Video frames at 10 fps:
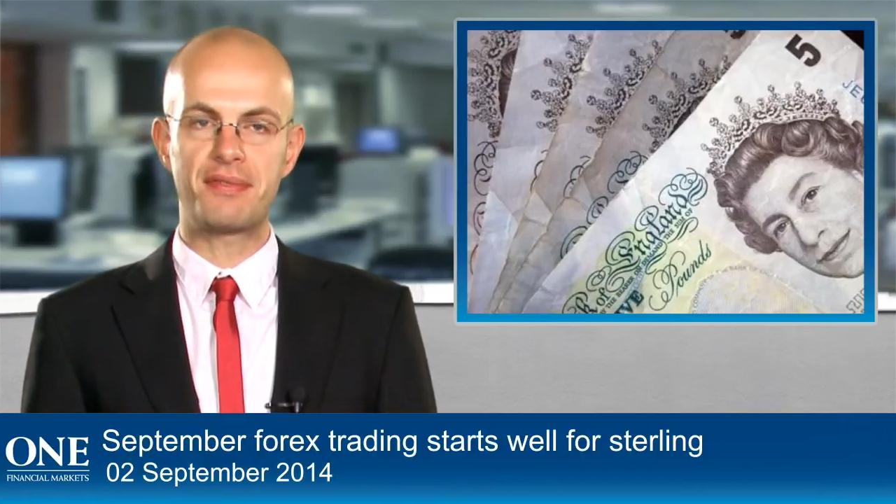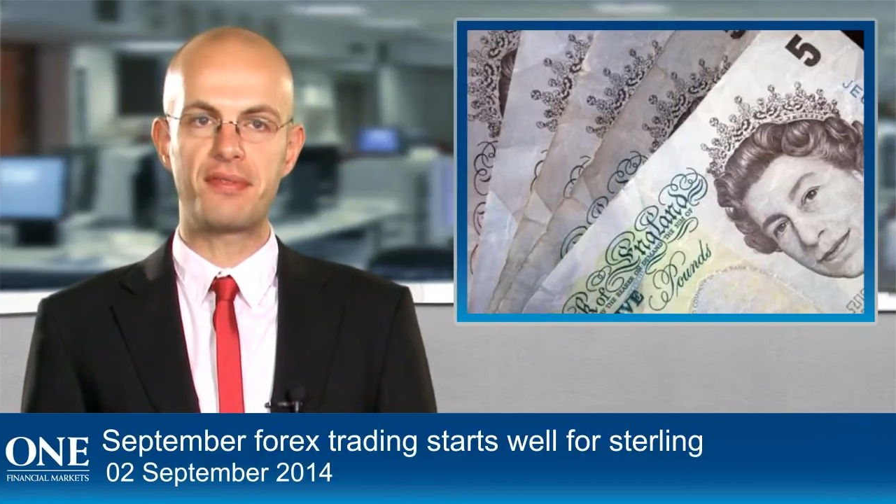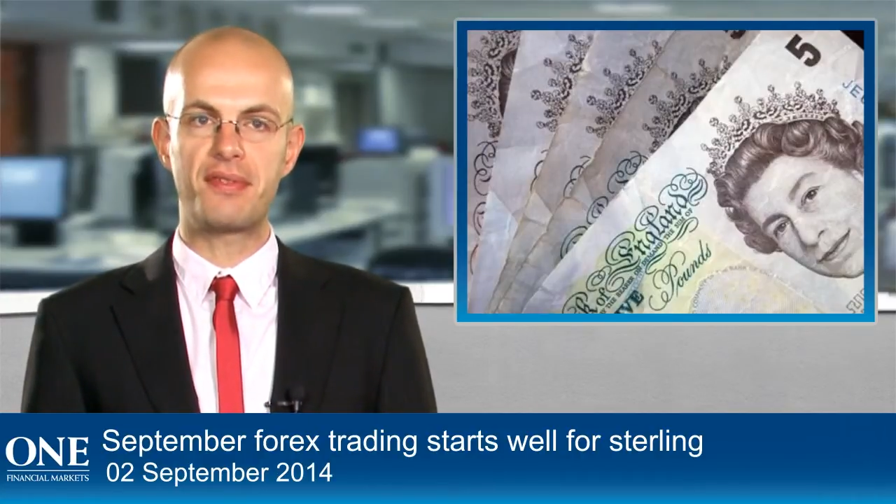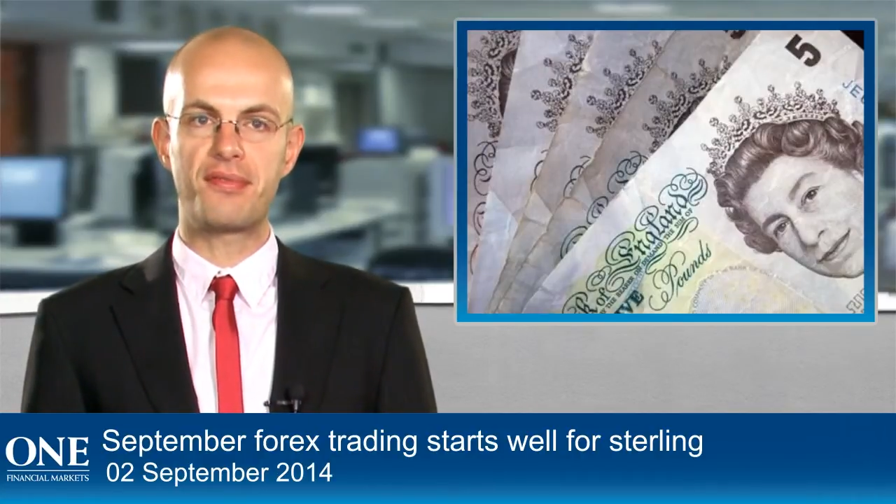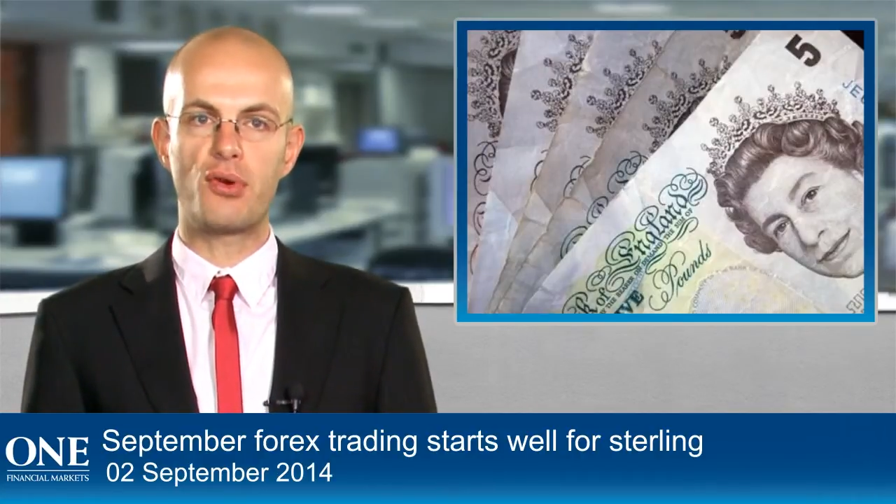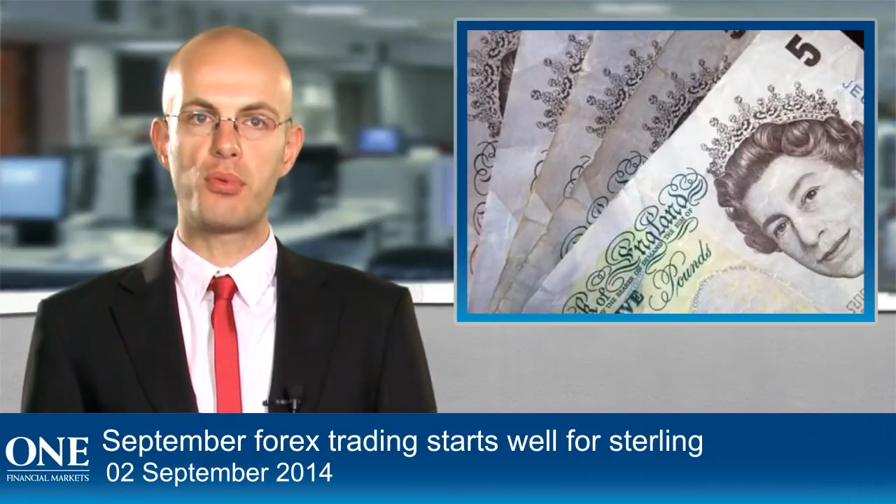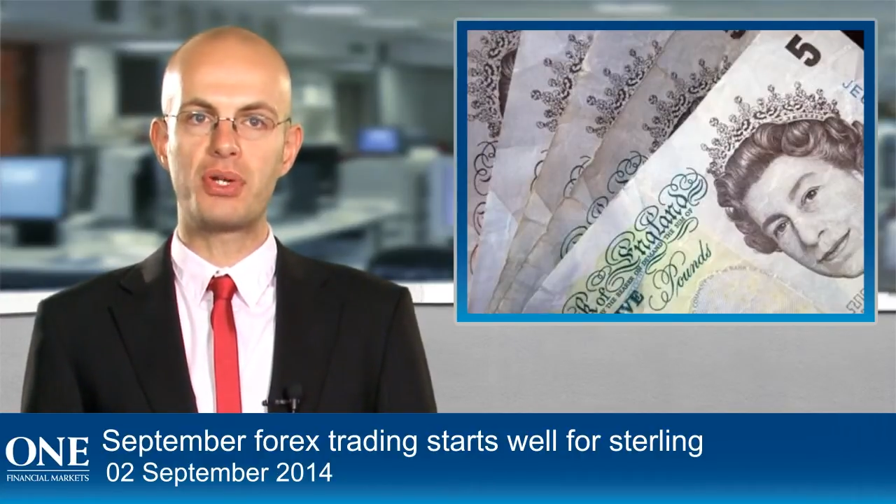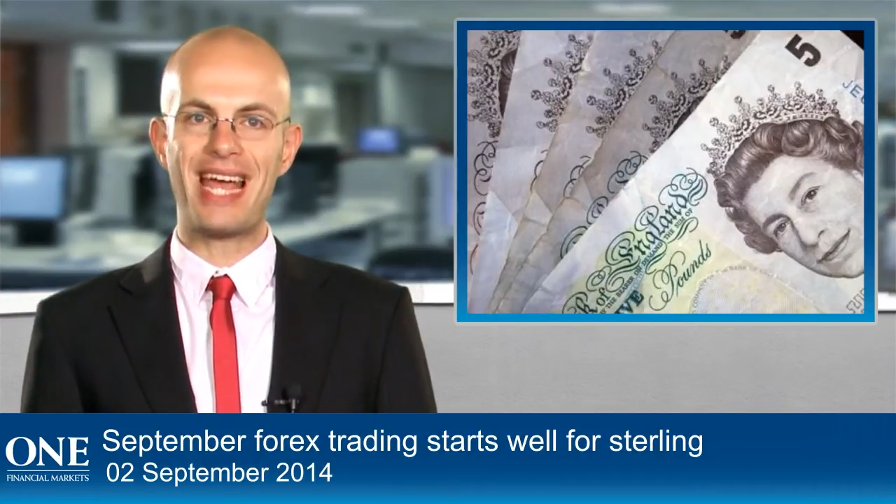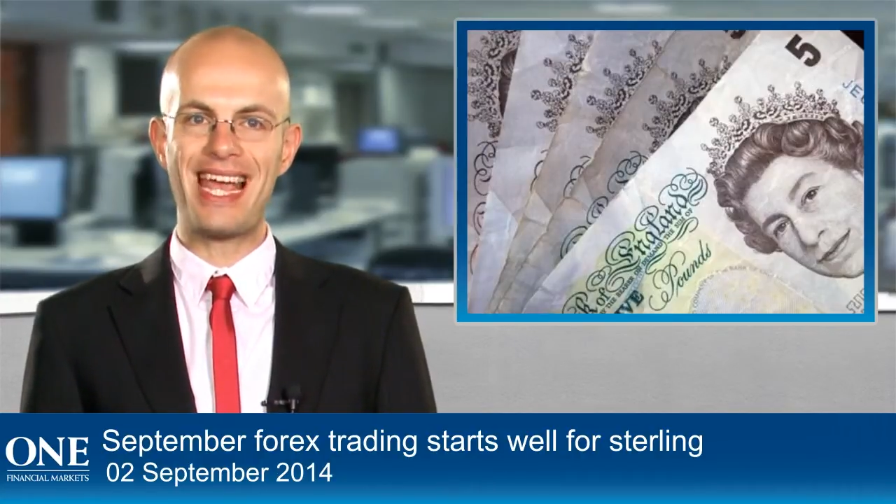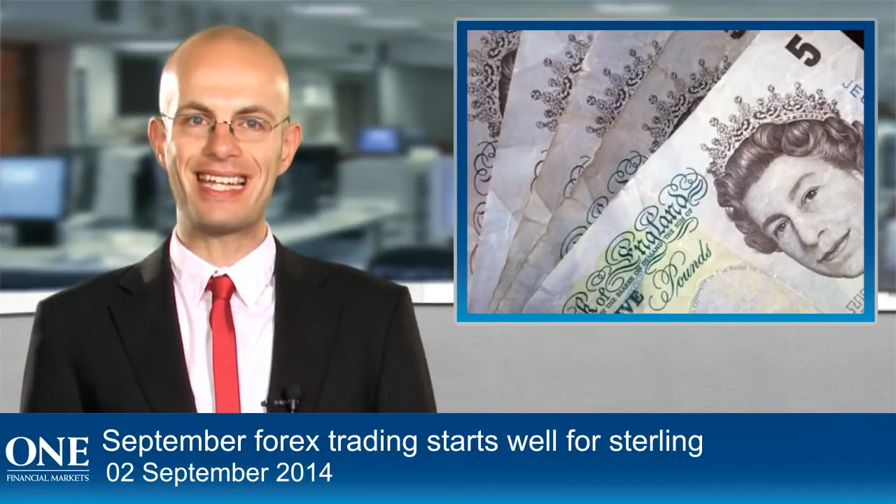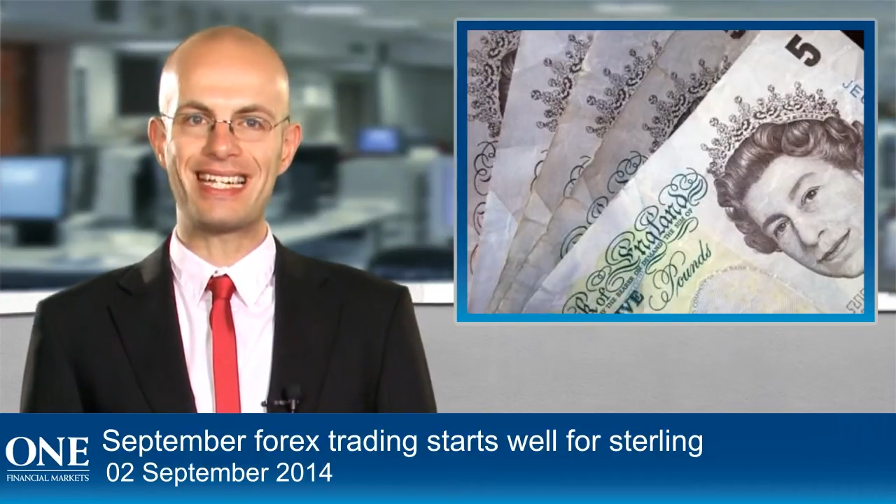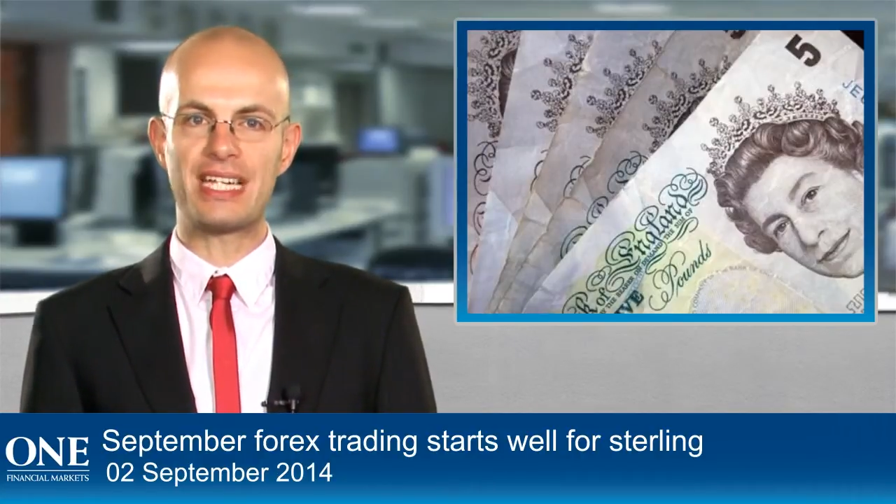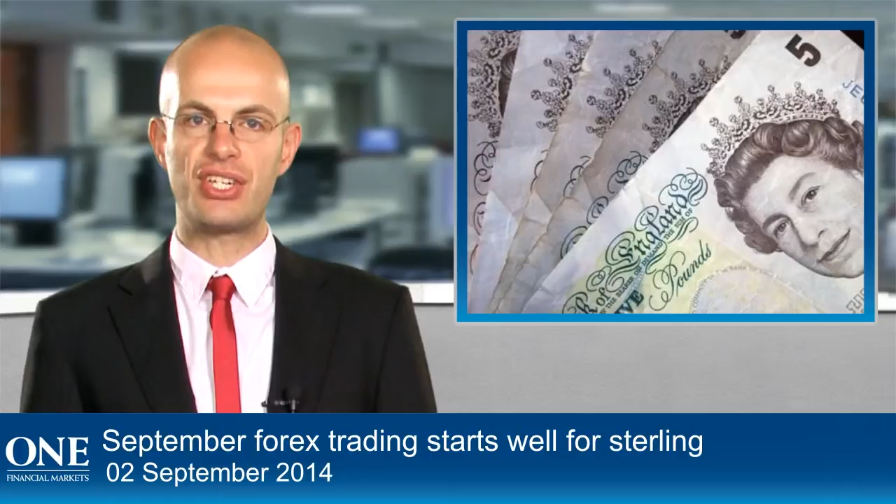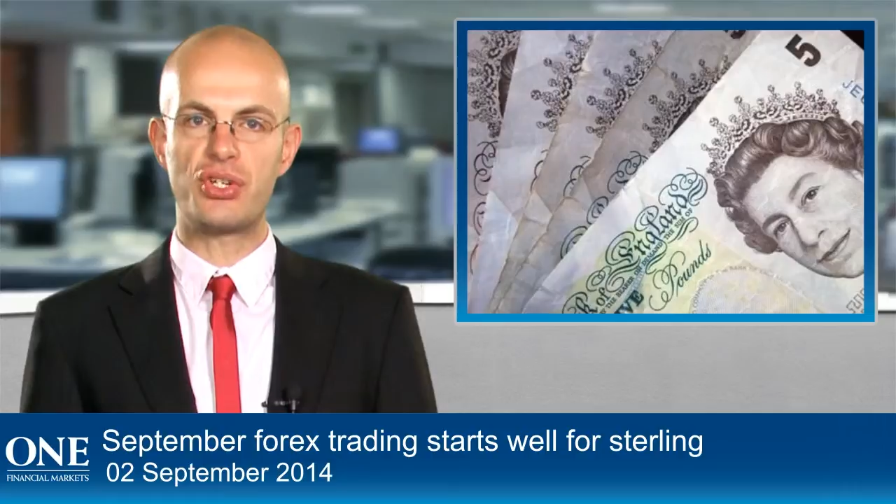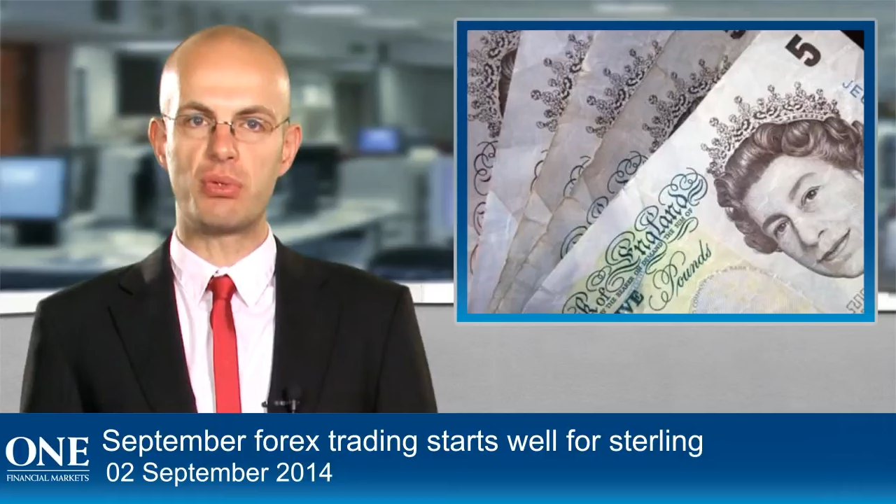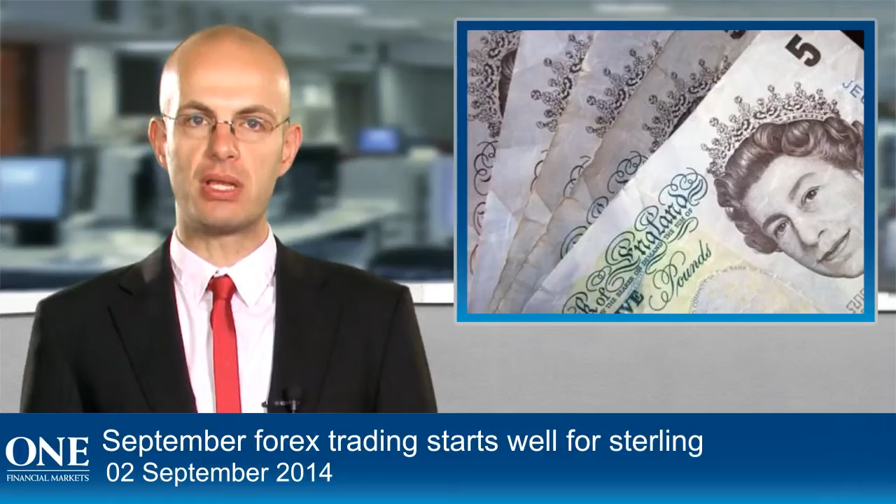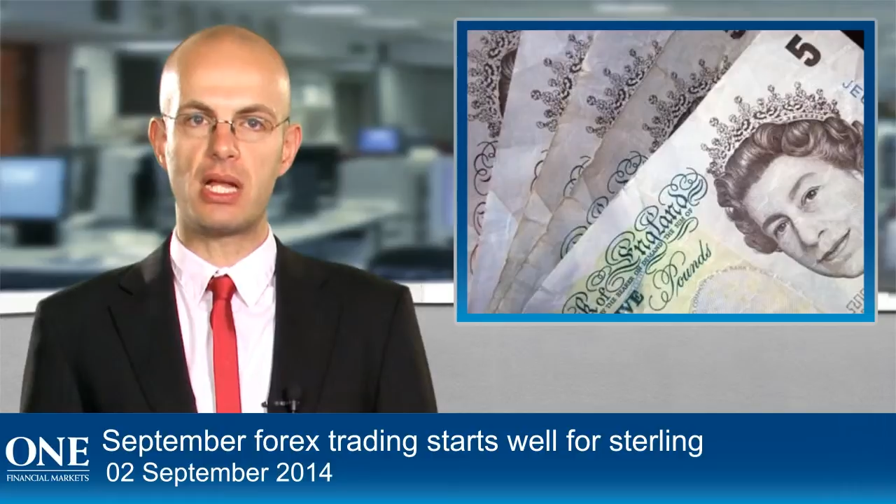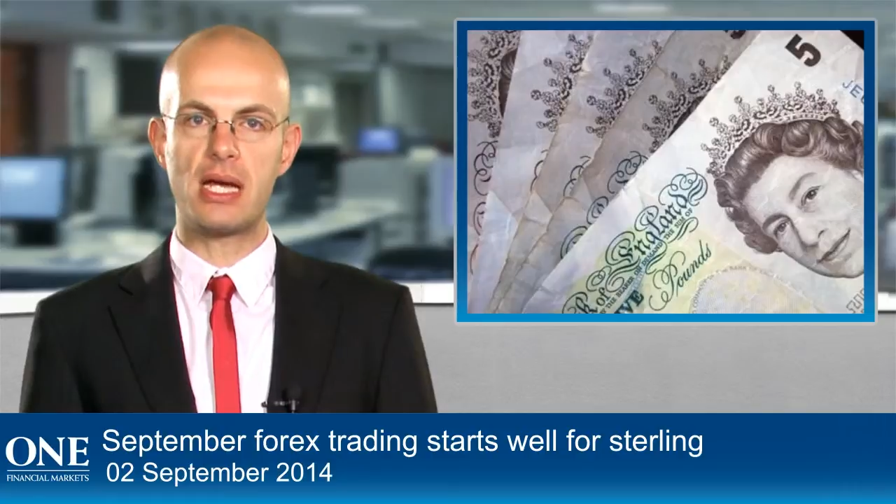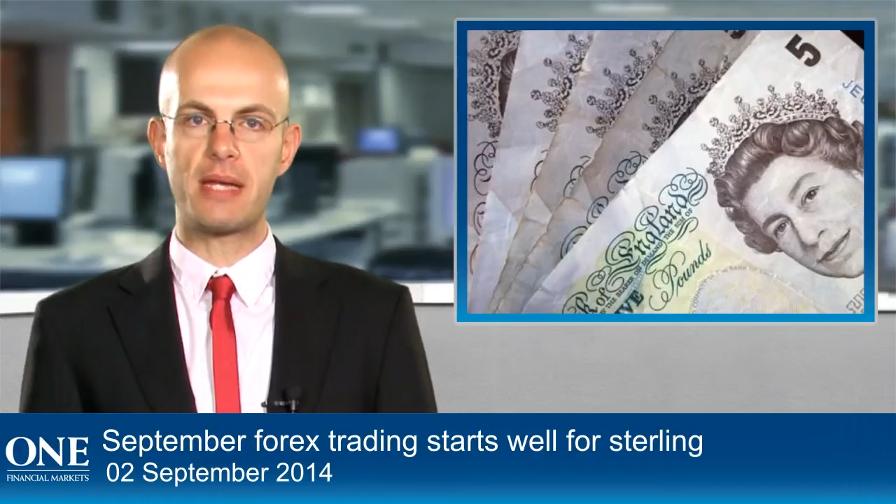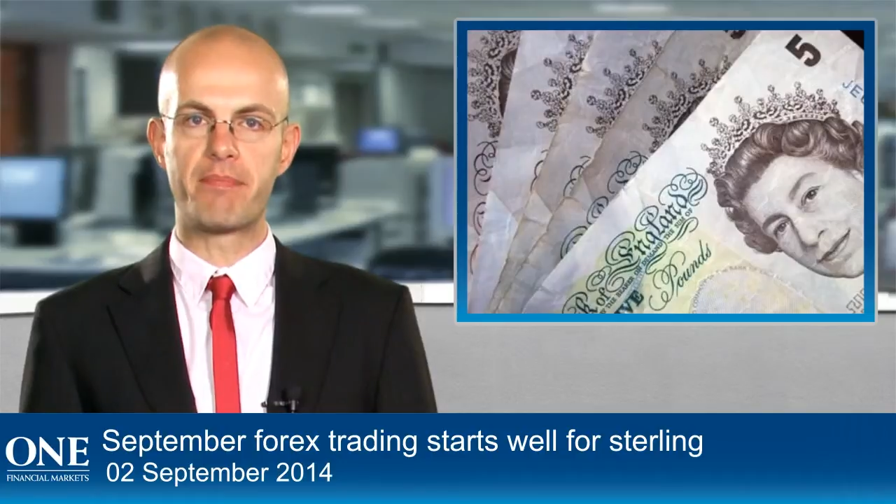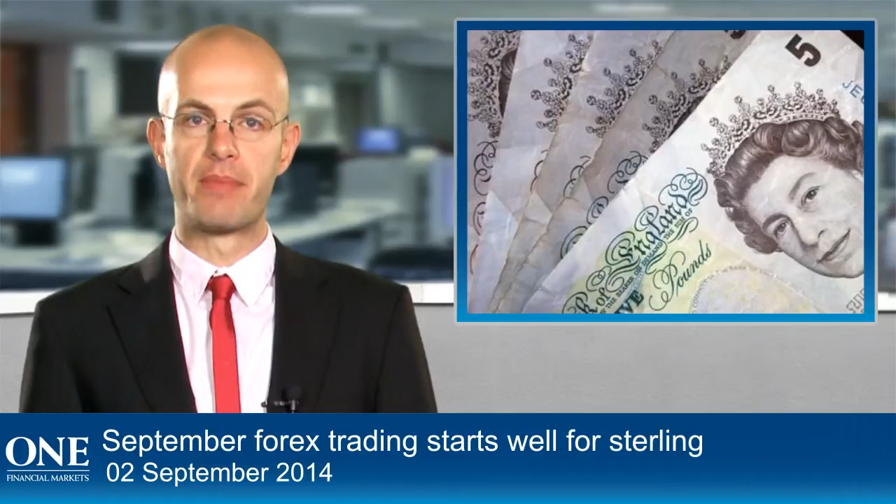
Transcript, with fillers: 54.8 in July.